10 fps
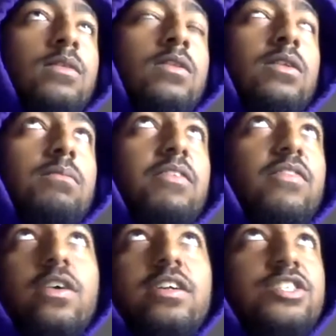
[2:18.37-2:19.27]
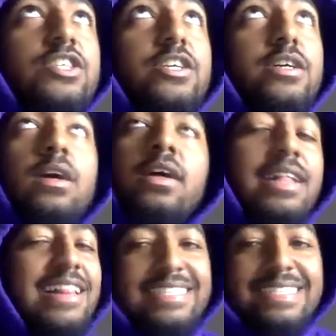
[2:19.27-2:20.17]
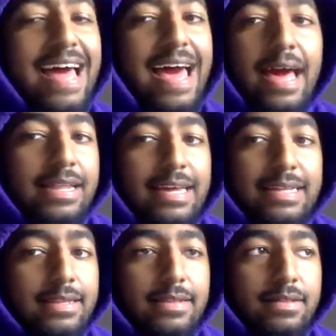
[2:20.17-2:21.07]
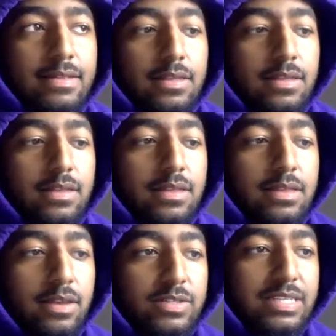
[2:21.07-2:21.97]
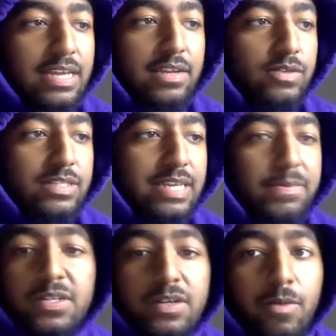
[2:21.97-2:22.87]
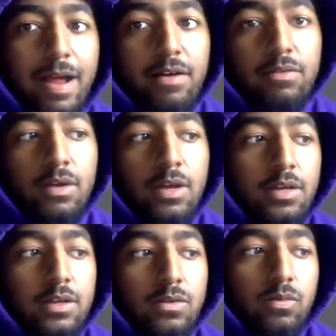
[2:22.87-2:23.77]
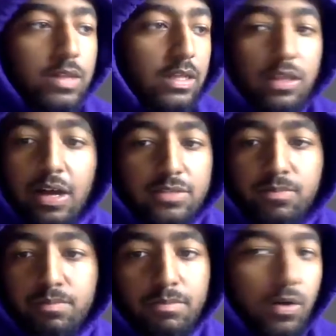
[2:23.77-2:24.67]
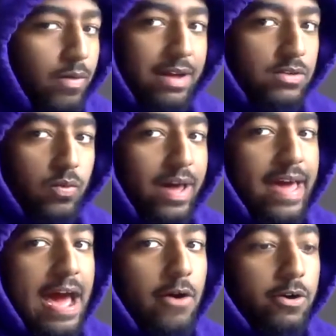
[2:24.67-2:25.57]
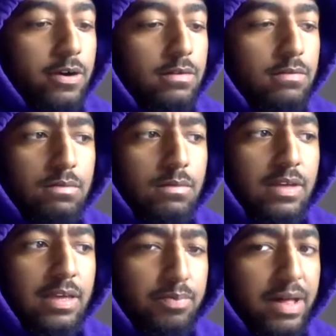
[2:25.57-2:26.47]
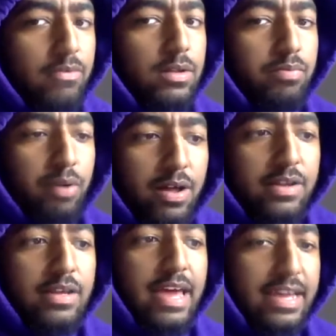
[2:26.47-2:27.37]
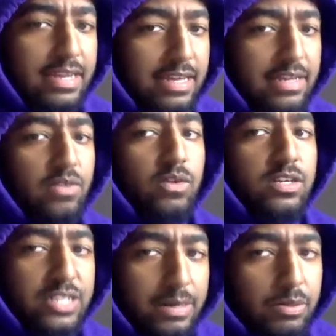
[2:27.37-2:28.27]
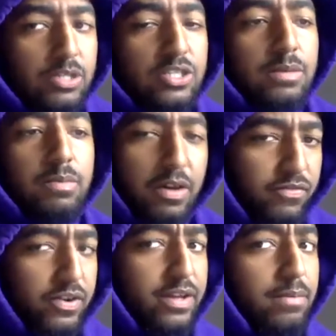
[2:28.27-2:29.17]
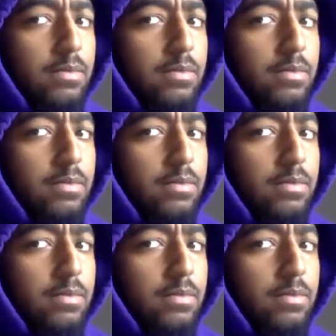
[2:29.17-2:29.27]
before this year, let's not act like there was any reception around the thoughts around Dwight Howard. He played with LeBron and AD and he won a championship. Good for him.